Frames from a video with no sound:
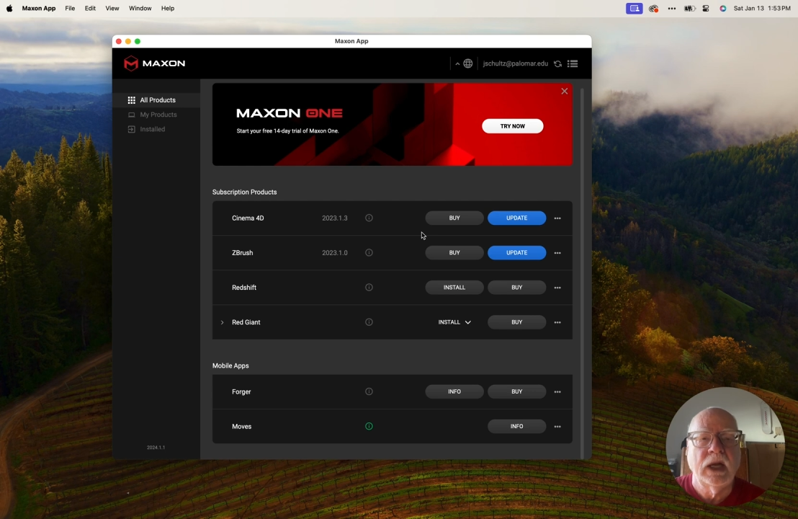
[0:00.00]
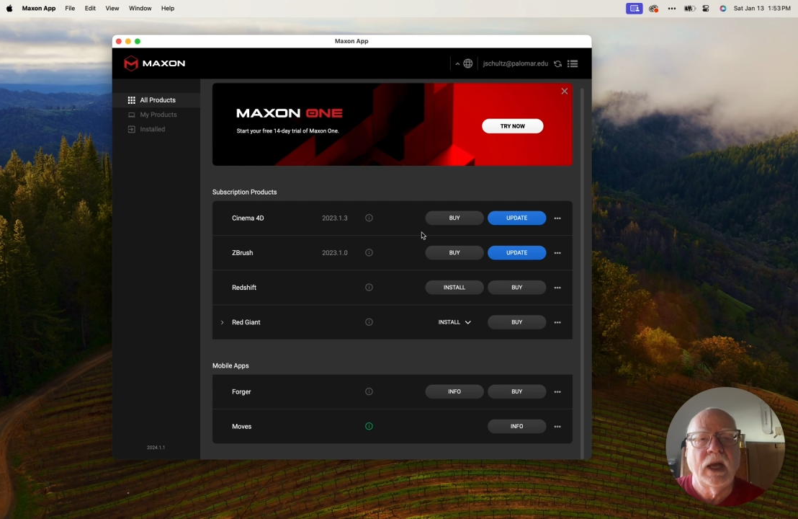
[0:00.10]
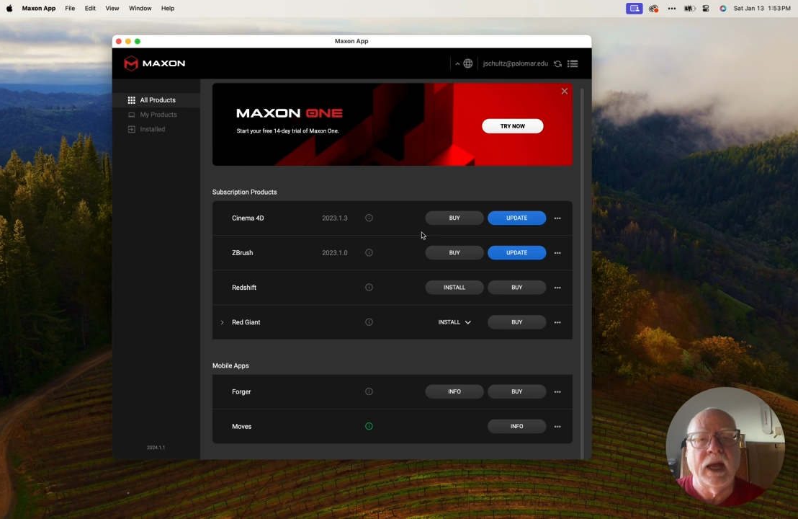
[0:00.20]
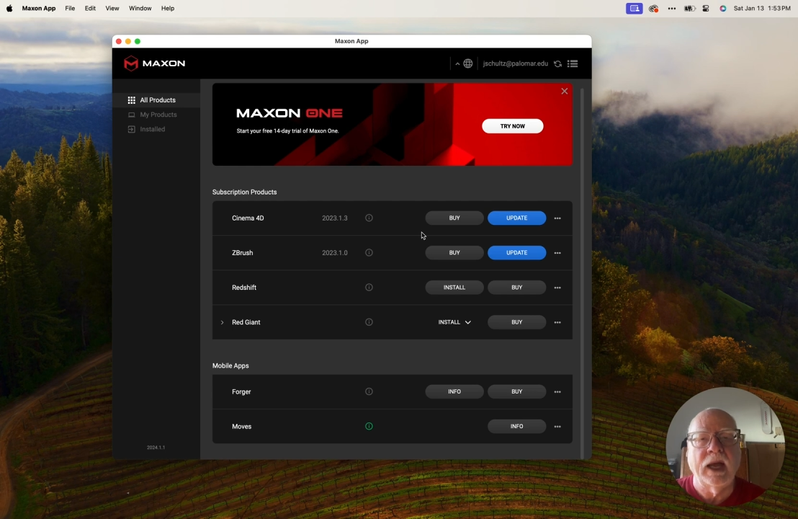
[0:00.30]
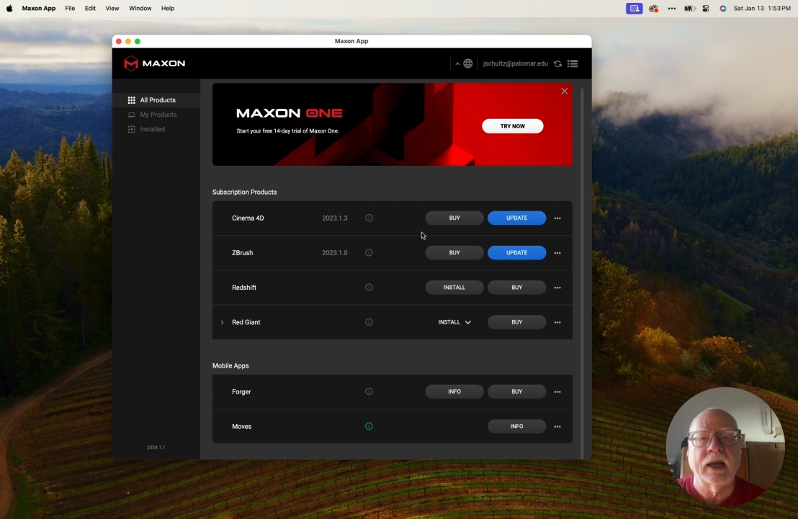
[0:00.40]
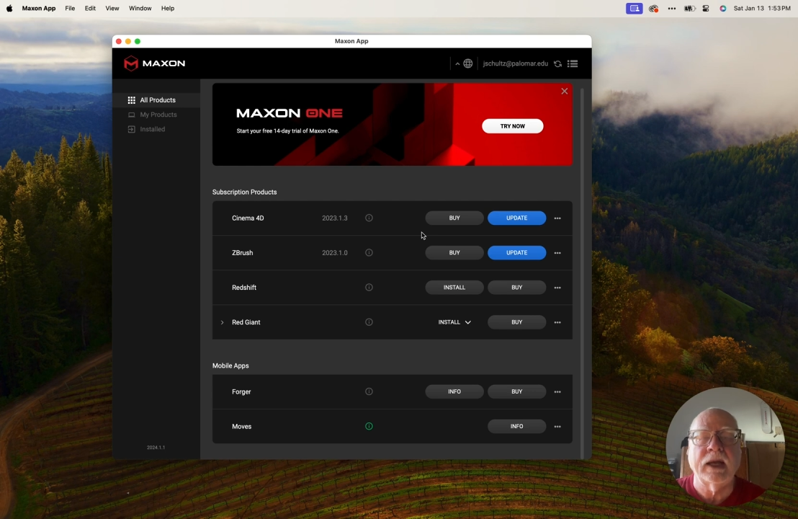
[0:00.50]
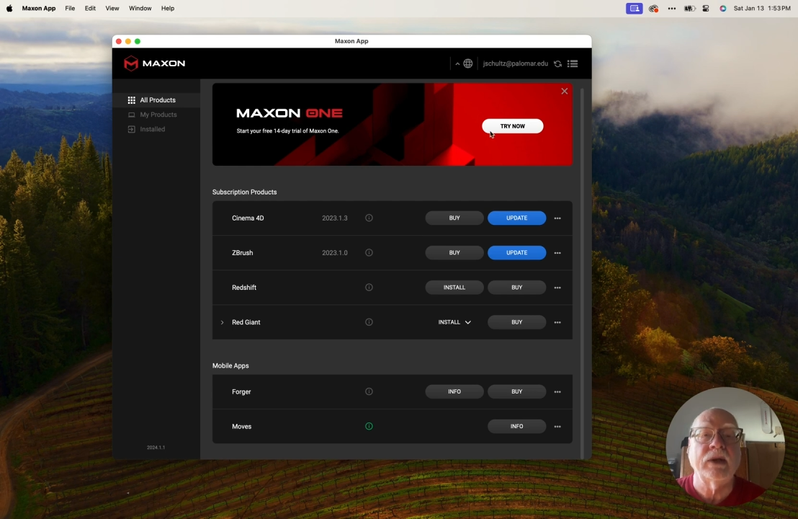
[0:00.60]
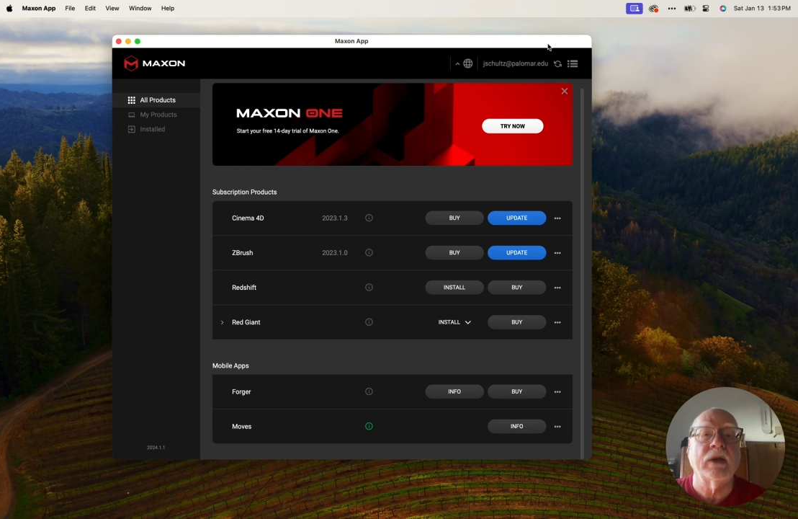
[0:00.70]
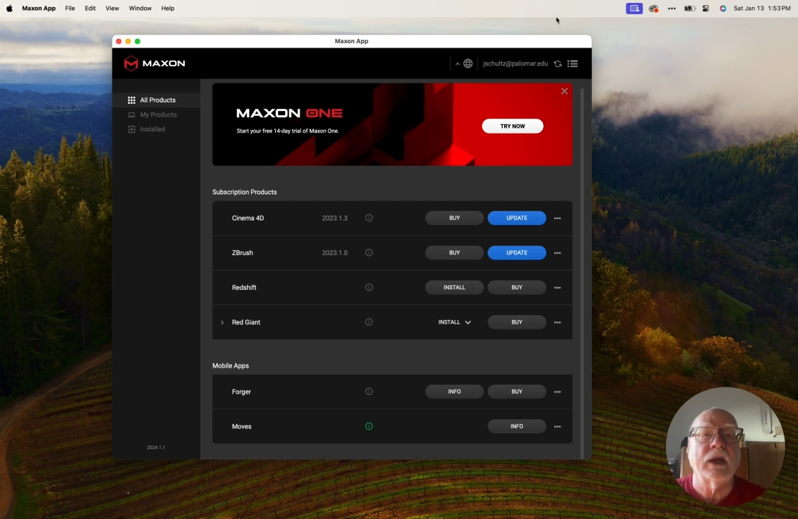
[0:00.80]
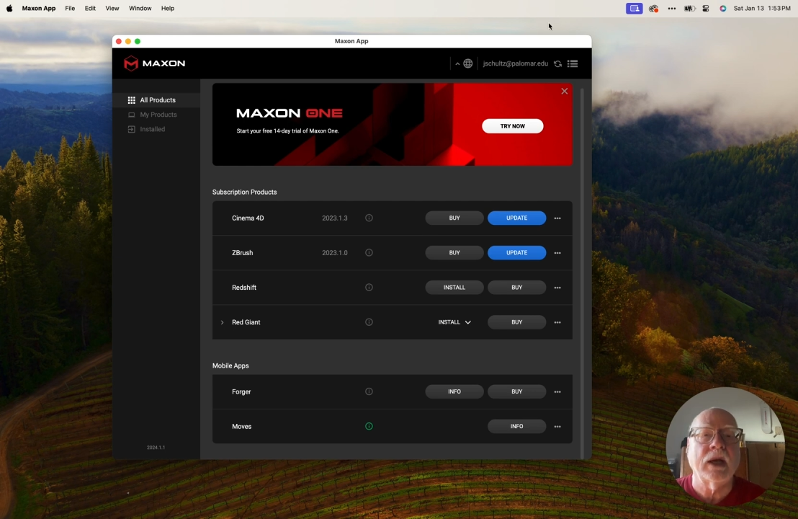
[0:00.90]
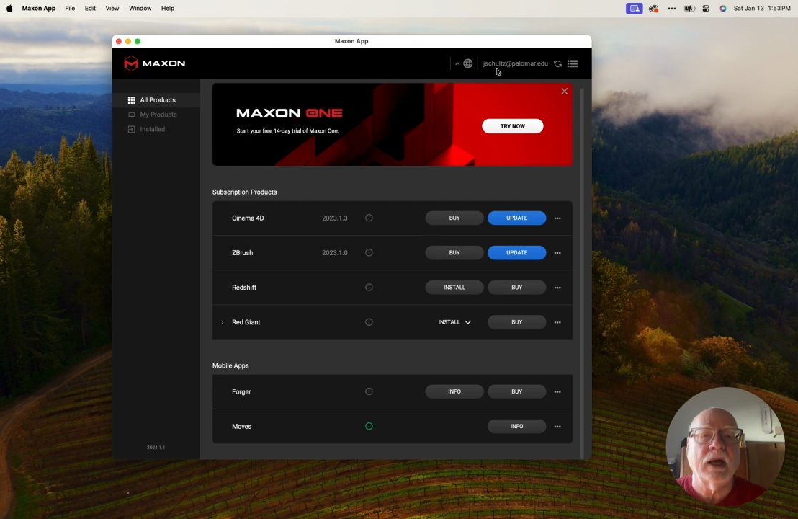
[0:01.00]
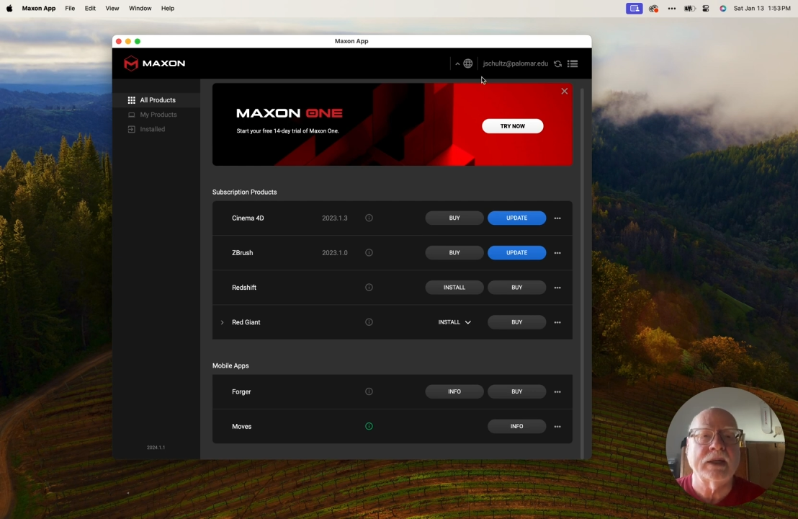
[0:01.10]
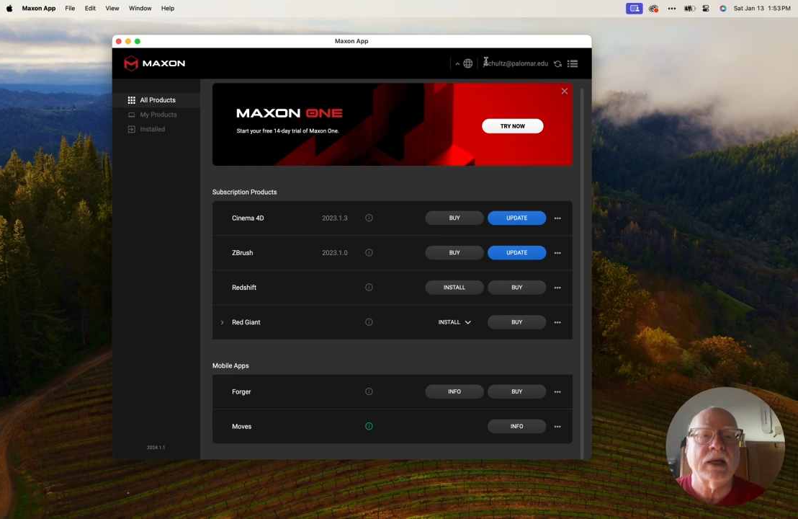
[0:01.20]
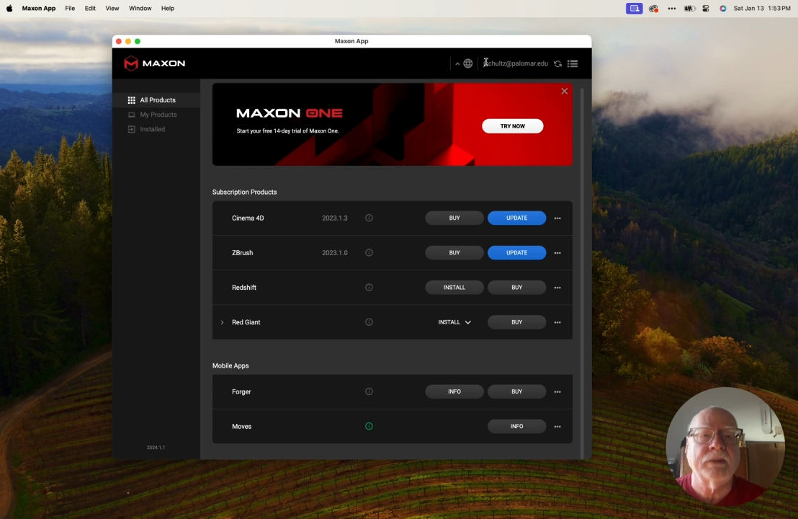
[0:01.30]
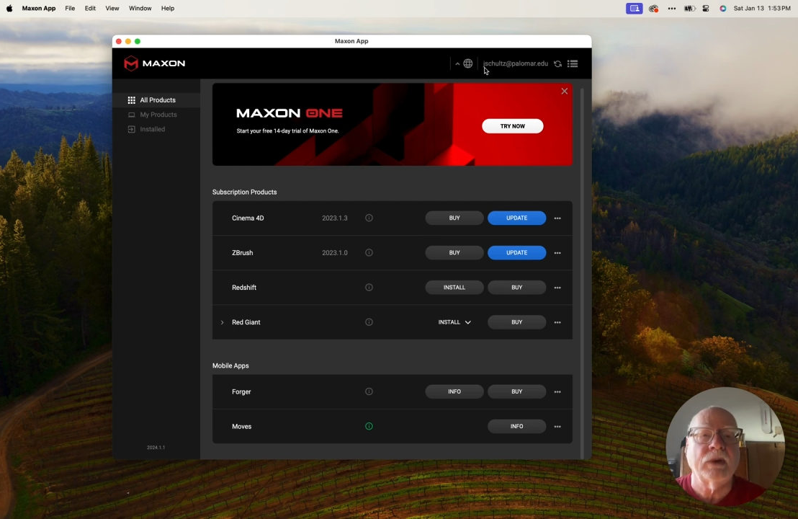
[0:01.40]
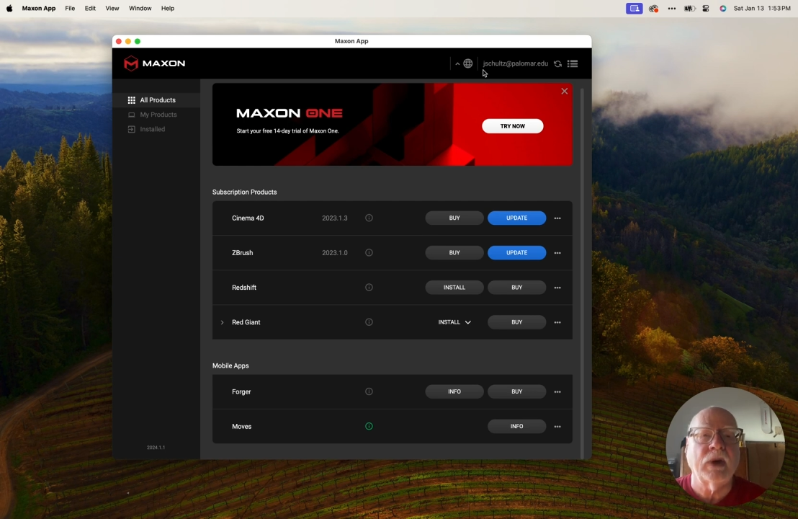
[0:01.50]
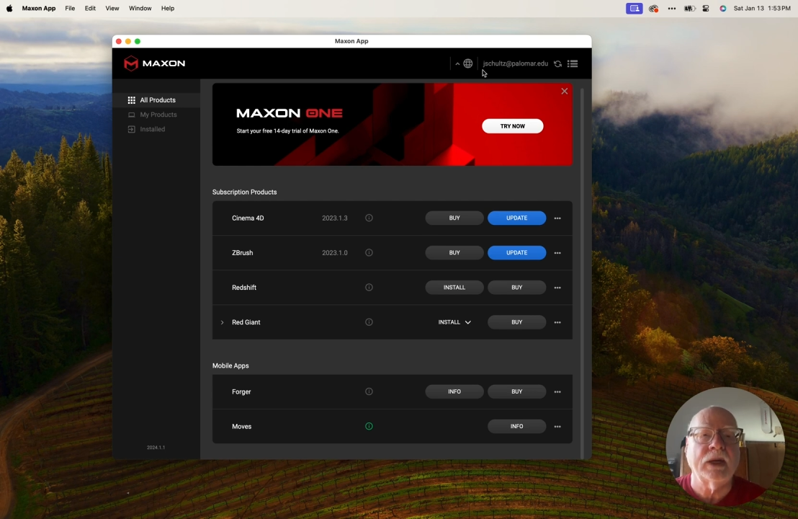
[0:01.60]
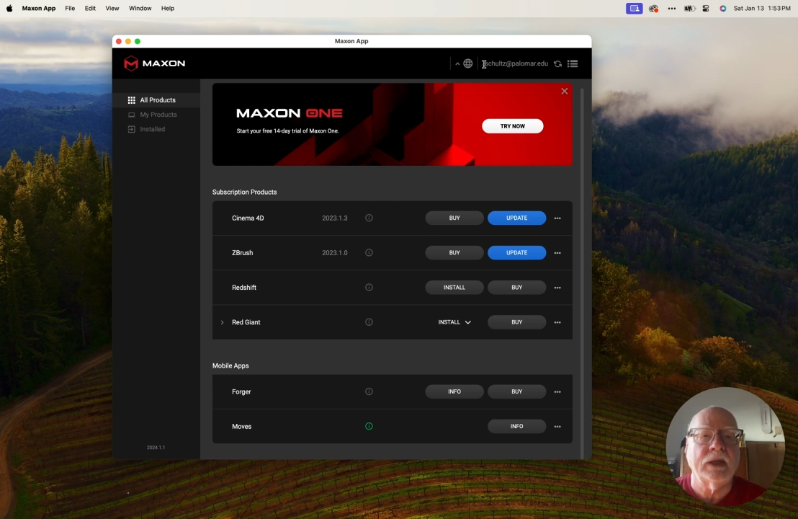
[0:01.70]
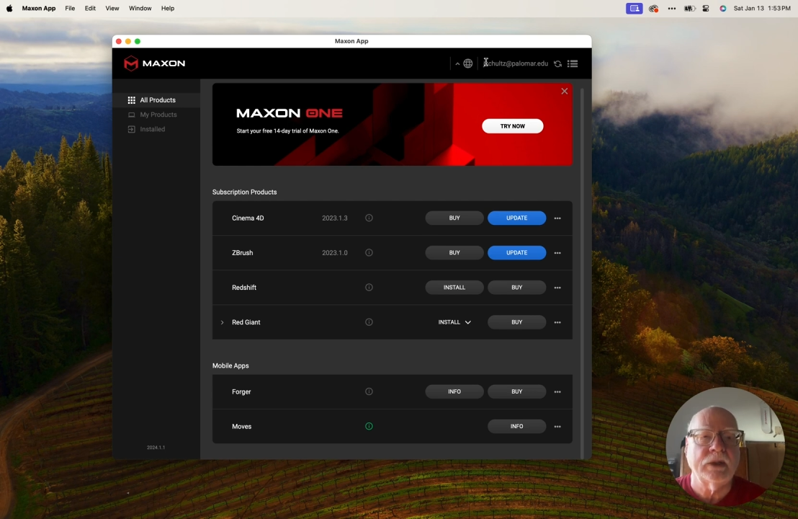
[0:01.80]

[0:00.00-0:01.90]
And again, you can contact me right here,